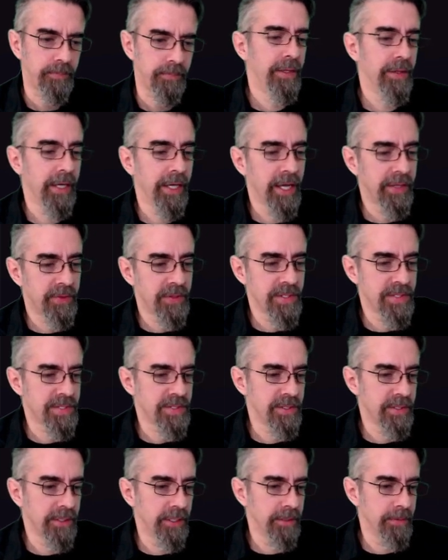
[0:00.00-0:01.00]
They got this
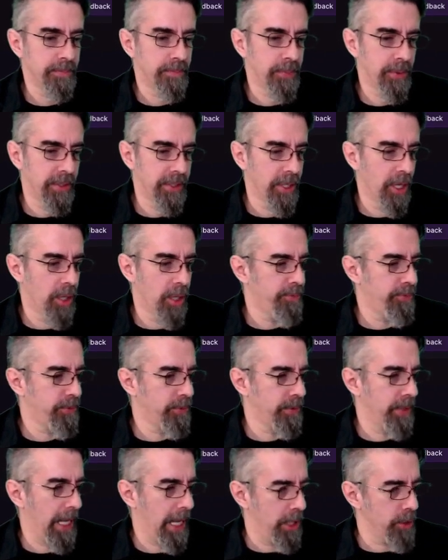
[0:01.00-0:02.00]
pretty
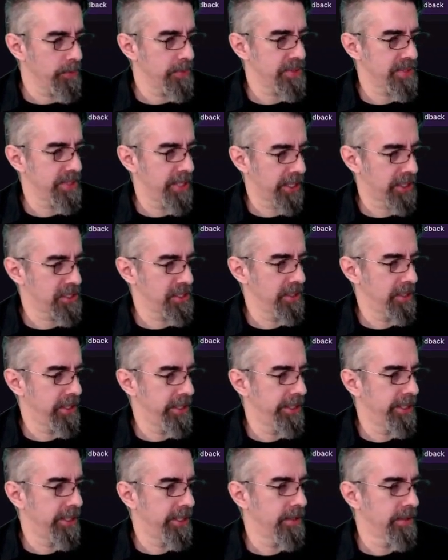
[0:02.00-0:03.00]
helpful help section
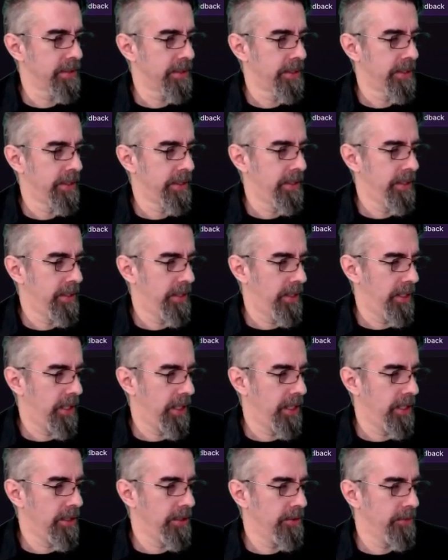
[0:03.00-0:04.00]
here.
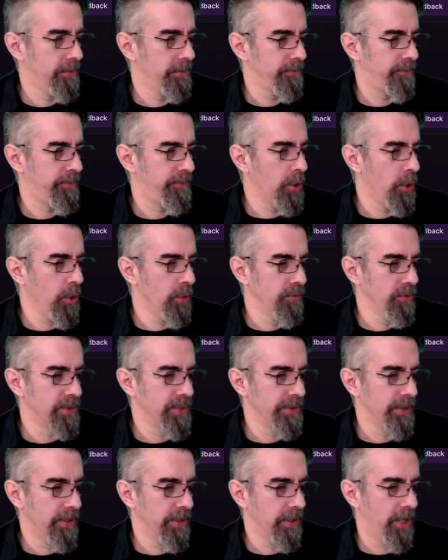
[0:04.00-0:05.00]
If you go over to
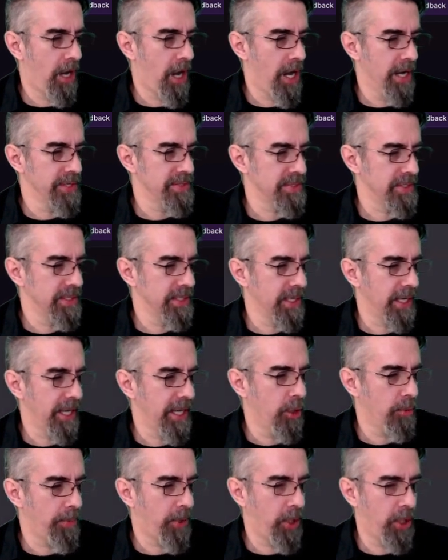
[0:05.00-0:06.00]
the Odysee
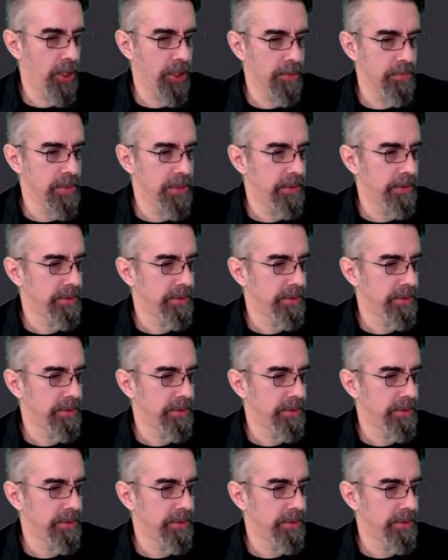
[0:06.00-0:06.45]
Help Hub,